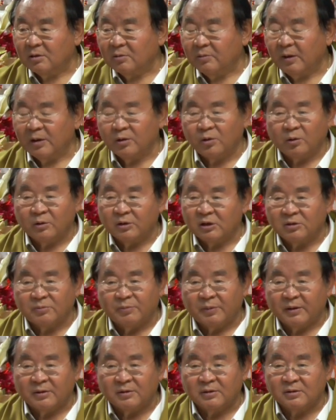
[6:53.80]
We are not
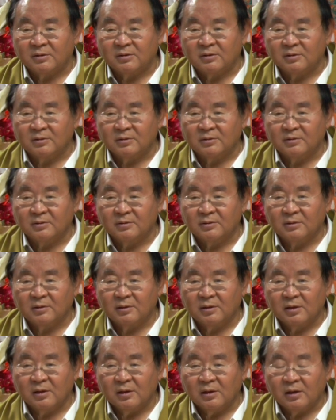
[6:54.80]
independent.
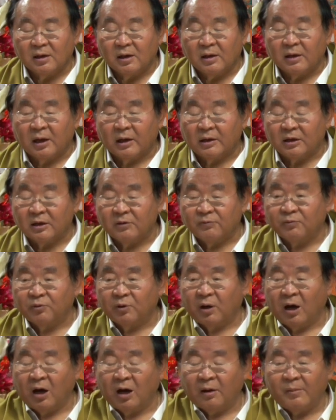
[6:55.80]
Like if
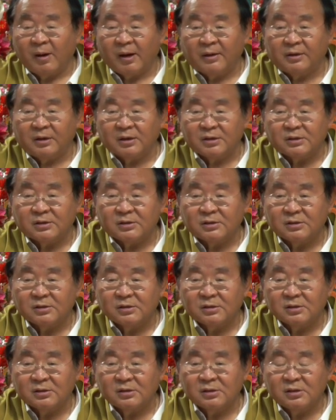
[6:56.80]
you harm others,
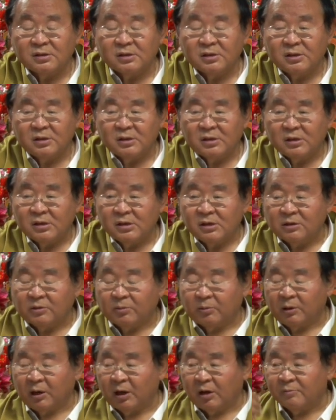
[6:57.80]
it
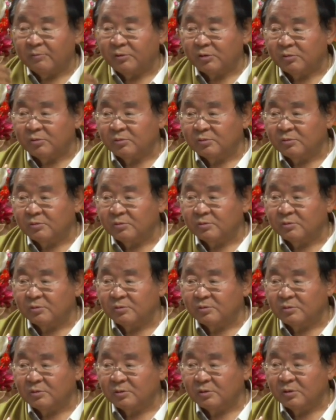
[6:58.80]
will harm you.
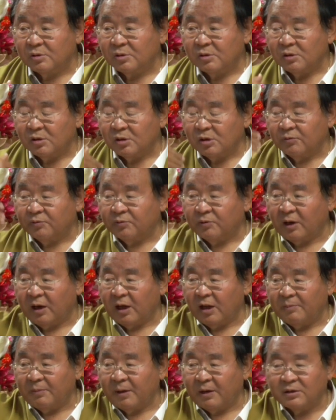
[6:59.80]
If you
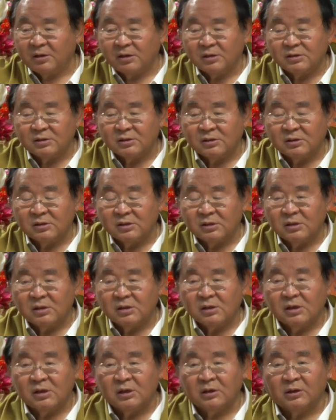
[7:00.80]
help others,
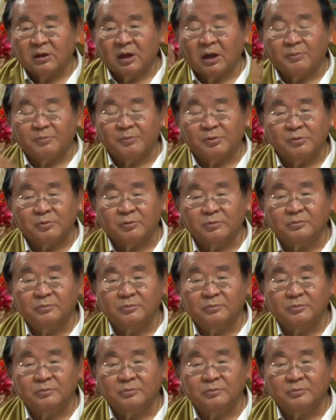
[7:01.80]
it helps you.